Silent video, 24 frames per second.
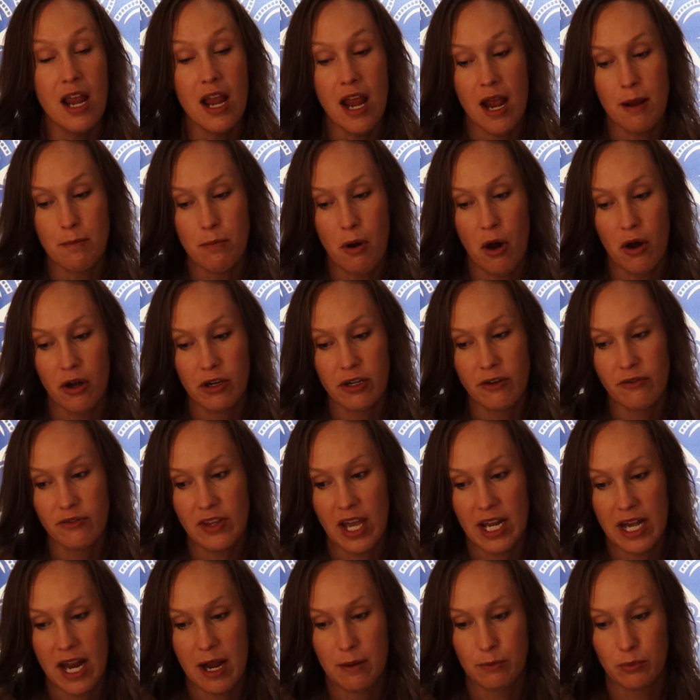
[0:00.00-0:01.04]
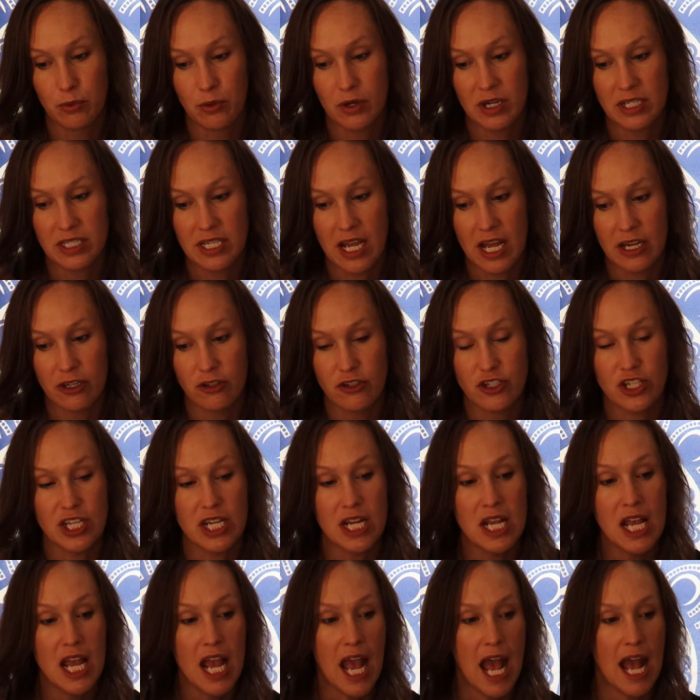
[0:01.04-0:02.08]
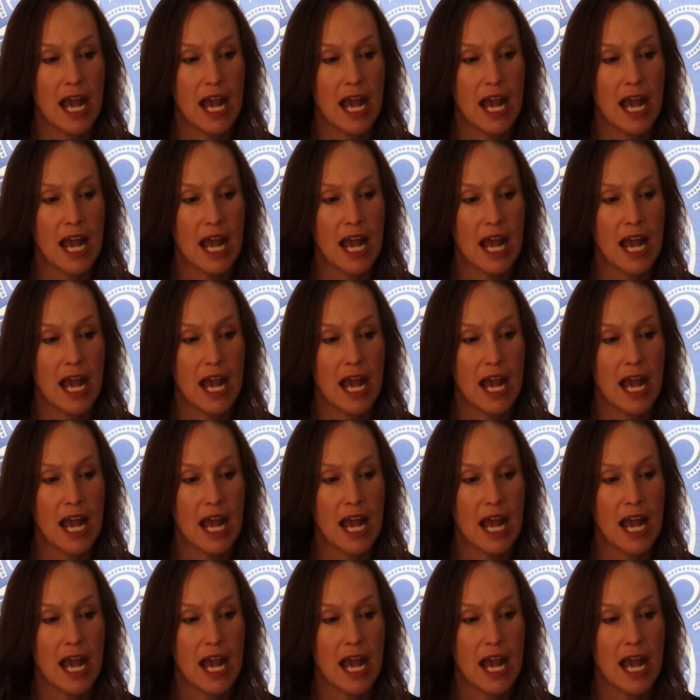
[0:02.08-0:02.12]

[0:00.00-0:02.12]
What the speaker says: And part of that Empress energy.